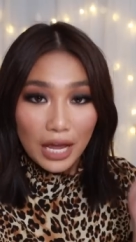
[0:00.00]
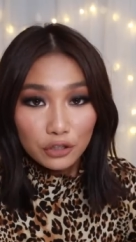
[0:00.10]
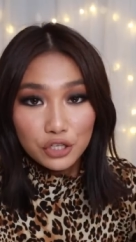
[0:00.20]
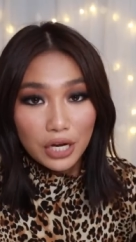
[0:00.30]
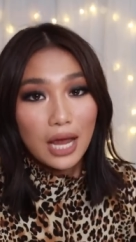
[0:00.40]

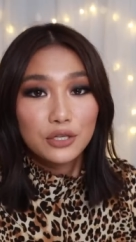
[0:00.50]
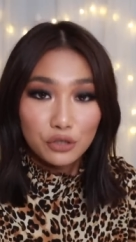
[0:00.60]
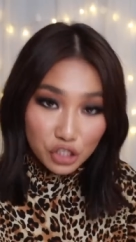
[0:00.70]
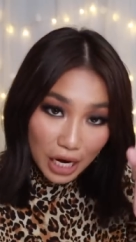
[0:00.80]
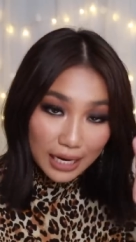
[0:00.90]
nandun siya.
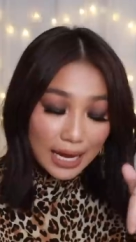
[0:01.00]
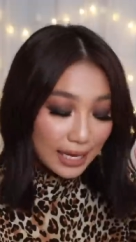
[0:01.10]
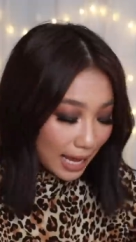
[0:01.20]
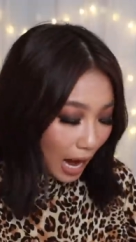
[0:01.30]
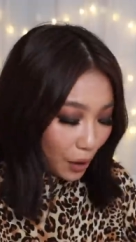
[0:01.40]
So, check
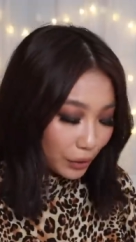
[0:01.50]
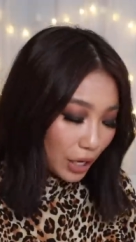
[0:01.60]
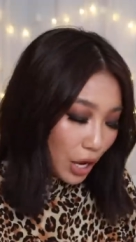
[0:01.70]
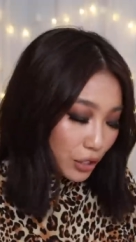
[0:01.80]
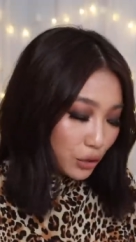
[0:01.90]
it
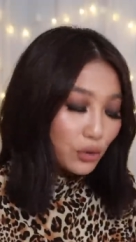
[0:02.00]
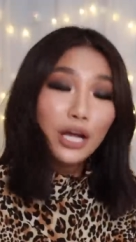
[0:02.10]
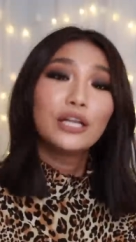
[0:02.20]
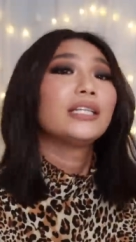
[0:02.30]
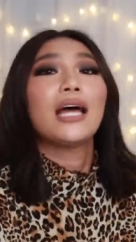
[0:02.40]
out. So,
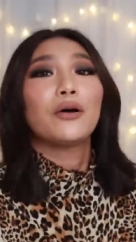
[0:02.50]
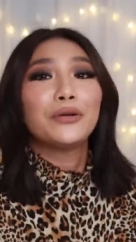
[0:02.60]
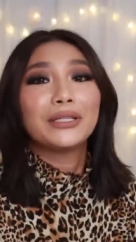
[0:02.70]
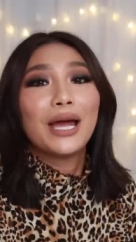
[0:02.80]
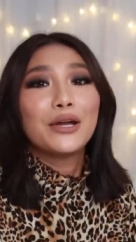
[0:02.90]
ngayon,
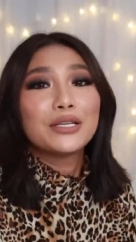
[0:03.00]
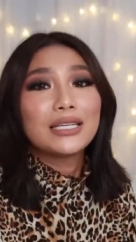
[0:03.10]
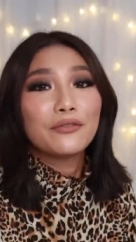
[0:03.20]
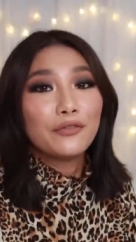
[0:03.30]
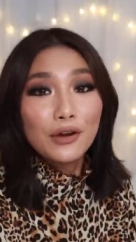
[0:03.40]
dadako na tayo
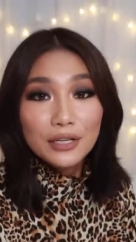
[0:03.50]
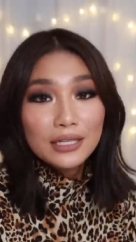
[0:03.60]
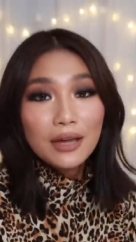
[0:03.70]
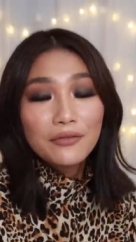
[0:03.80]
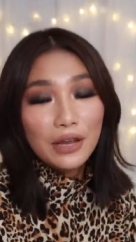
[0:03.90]
sa
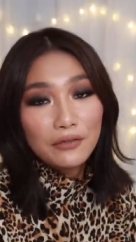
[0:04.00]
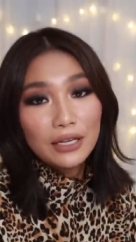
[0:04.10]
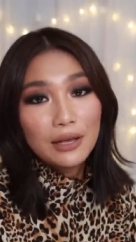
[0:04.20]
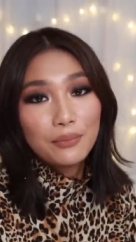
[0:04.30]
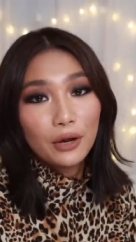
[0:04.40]
first
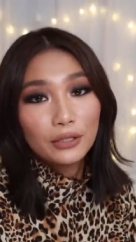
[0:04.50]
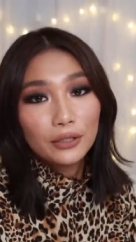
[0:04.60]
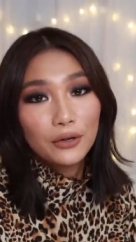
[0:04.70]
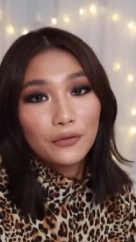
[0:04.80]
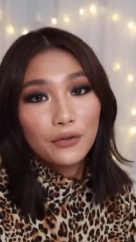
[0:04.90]
favorite lip
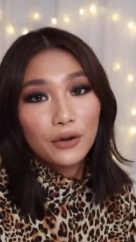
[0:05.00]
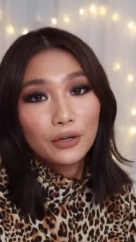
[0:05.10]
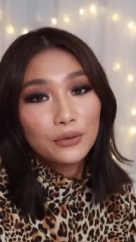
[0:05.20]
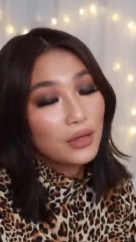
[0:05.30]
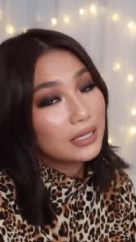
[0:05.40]
product ko
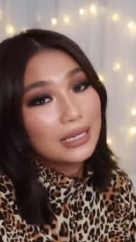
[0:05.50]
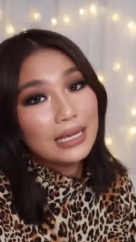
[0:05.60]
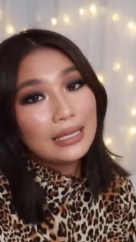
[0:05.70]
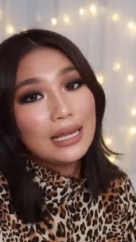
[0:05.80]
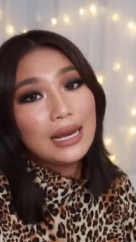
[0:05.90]
for
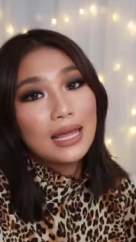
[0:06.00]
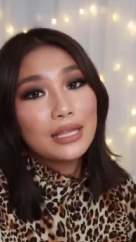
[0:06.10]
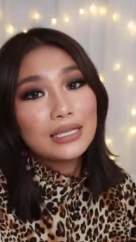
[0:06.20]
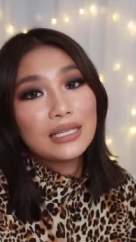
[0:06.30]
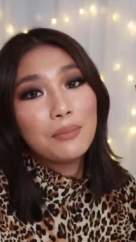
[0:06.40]
2018
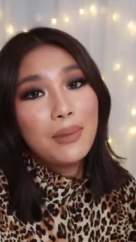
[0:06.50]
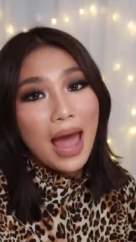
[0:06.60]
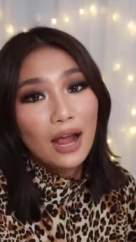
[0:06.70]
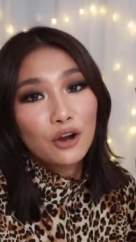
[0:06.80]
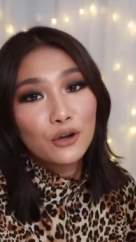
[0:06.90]
and this is the
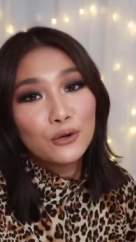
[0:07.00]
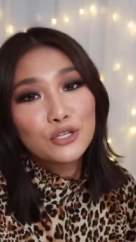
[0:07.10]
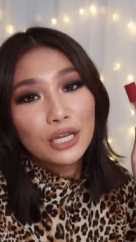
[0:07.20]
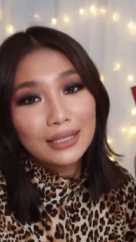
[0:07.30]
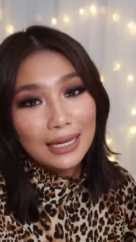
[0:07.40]

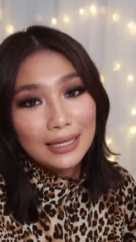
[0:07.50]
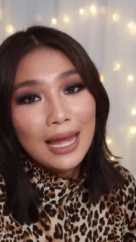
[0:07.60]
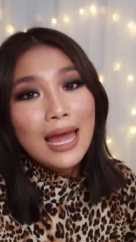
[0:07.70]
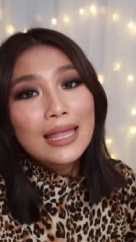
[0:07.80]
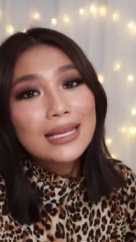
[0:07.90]
Blackrouge Tint.
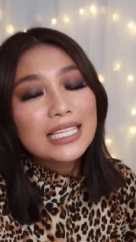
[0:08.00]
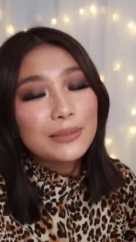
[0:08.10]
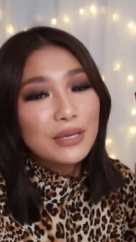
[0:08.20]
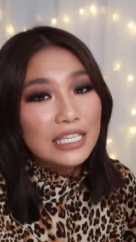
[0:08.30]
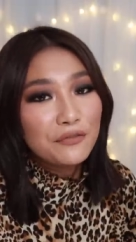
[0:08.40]
This
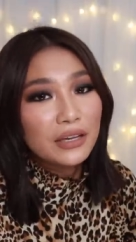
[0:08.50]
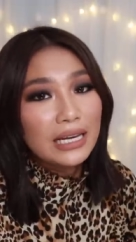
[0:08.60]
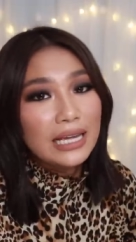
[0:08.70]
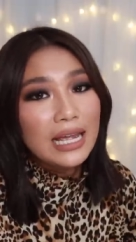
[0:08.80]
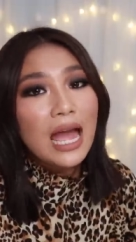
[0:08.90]
is
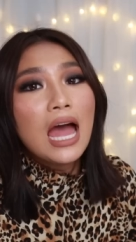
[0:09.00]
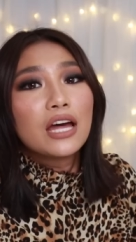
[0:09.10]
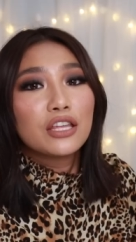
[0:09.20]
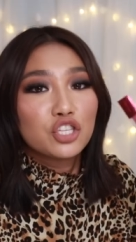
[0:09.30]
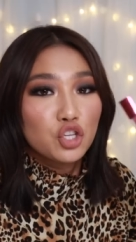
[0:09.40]
specifically
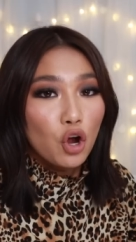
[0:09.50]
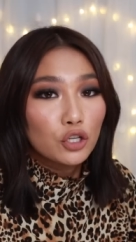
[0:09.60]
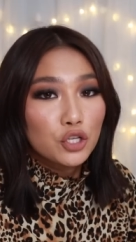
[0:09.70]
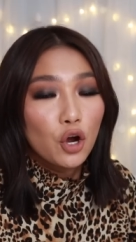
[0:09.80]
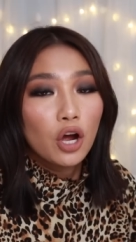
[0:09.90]
the Chok